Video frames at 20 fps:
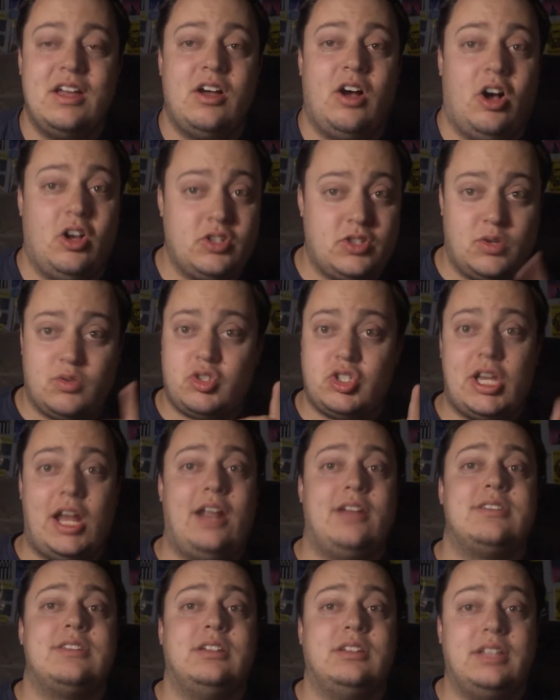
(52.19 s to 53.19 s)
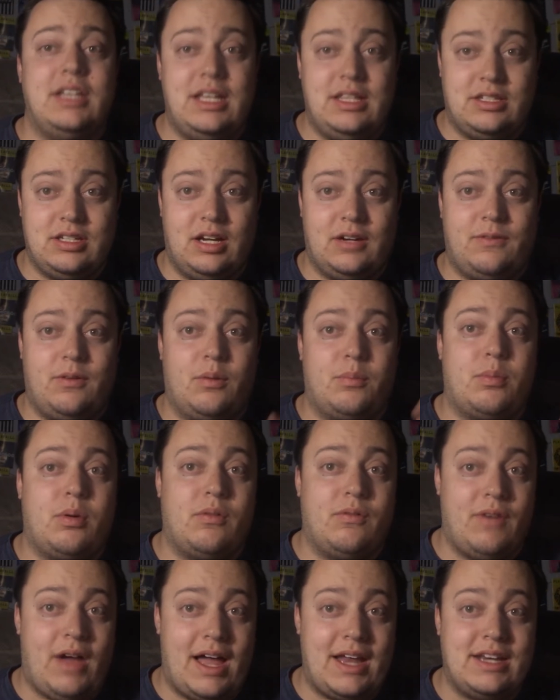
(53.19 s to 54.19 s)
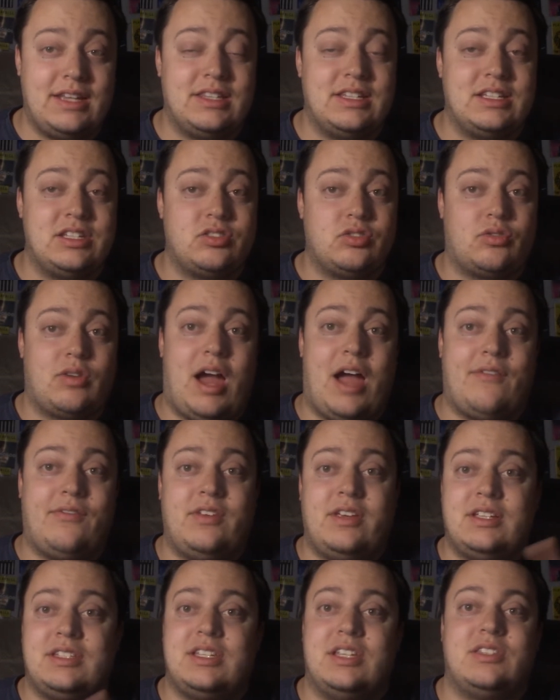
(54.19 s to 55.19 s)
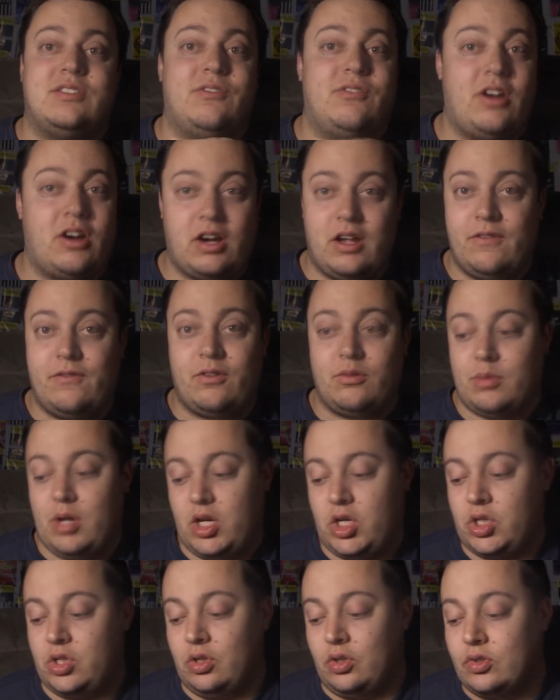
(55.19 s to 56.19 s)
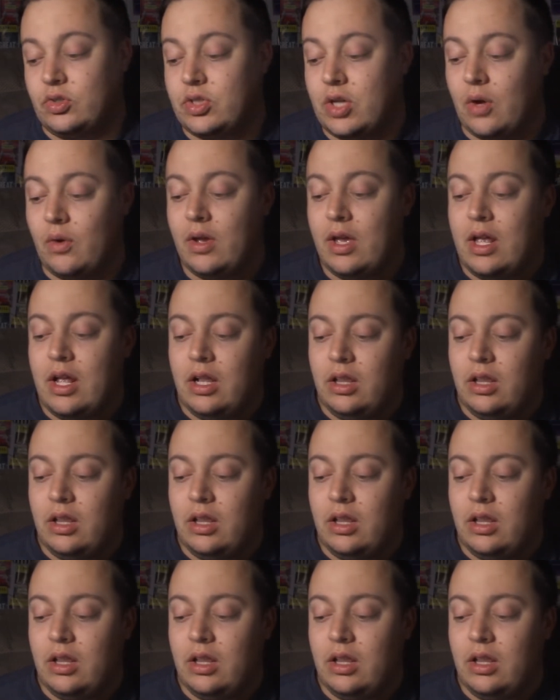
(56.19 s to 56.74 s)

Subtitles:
Also, shout out to Leek Duck for providing these graphics. It's very informational. So